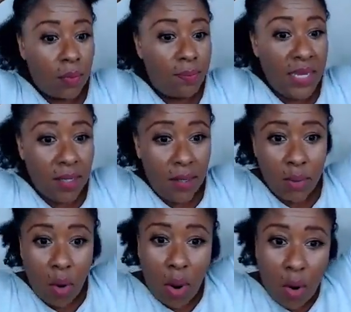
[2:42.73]
Medium,
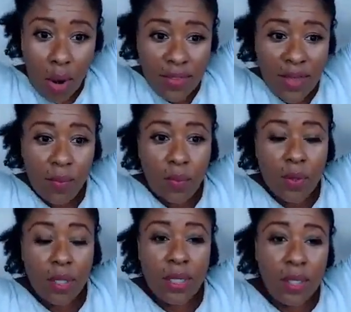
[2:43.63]
or are they
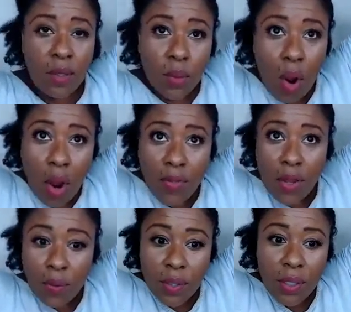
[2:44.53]
really
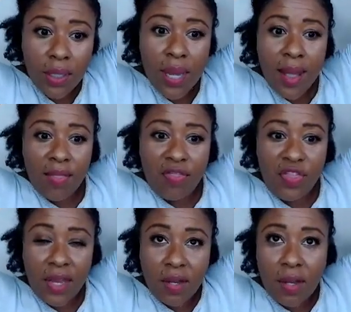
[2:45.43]

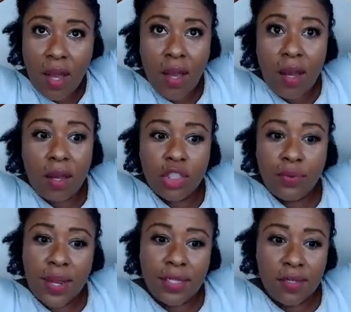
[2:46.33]
thick
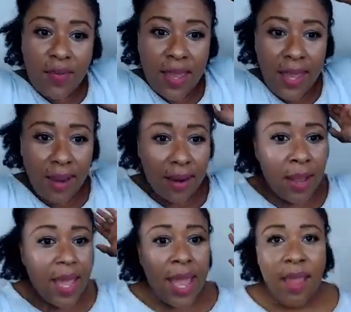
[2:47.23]
strands of hair?
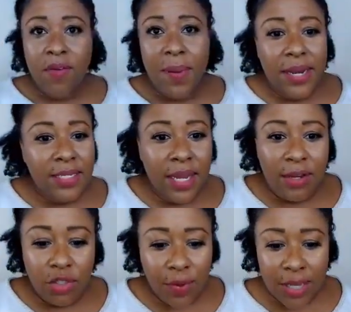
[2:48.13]
Everybody's
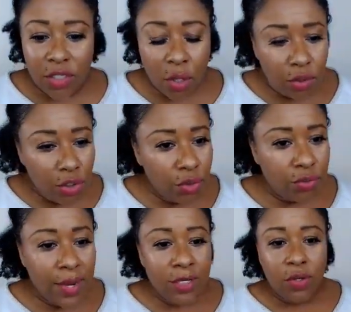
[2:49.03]
hair strands, no two
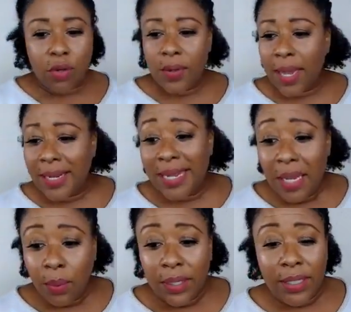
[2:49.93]
strands are created
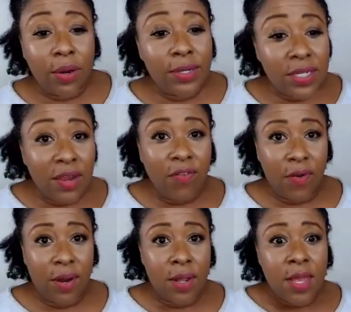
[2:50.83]
equally. They're
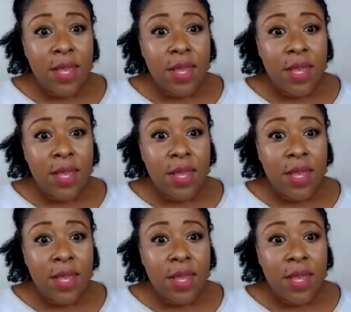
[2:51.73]
different.